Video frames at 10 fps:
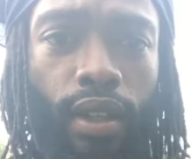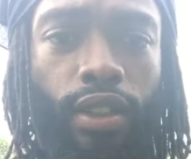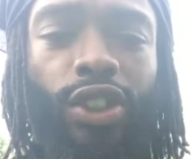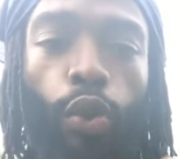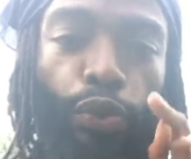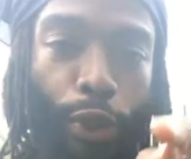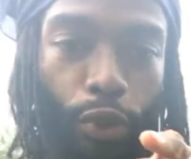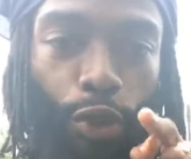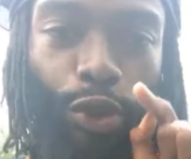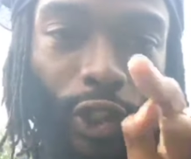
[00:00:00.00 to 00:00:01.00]
So do
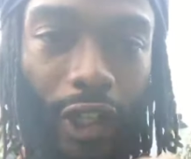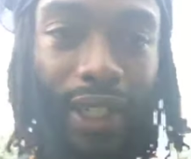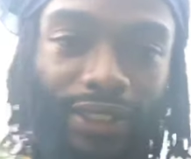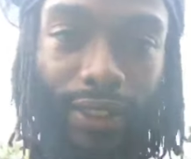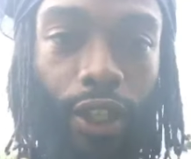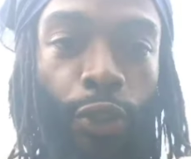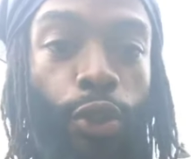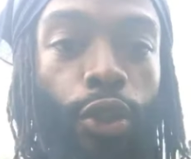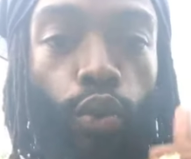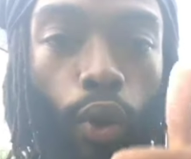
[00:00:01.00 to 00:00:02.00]
you trust or do
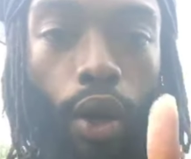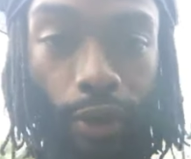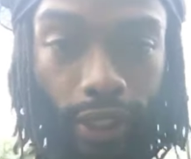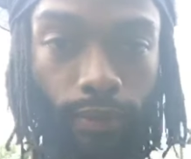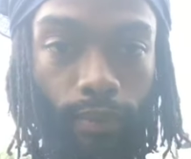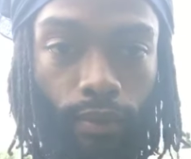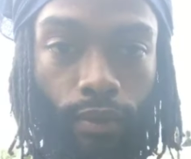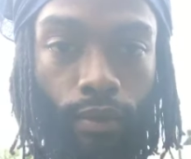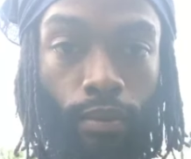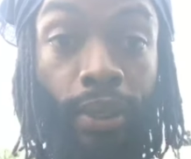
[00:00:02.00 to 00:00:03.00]
you worry?
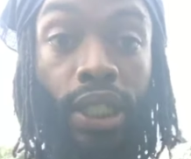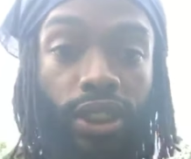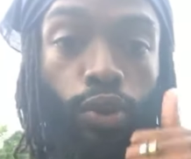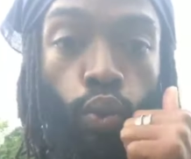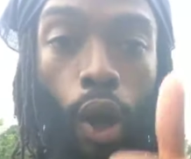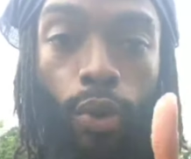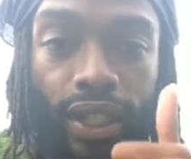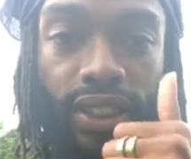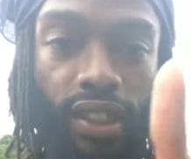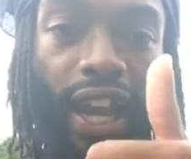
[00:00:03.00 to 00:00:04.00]
Because the worry
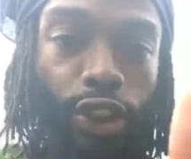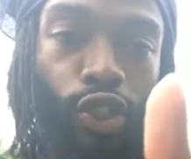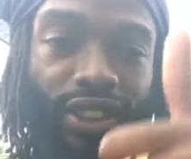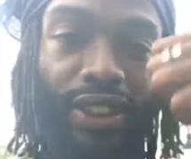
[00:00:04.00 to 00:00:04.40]
is to lack trust in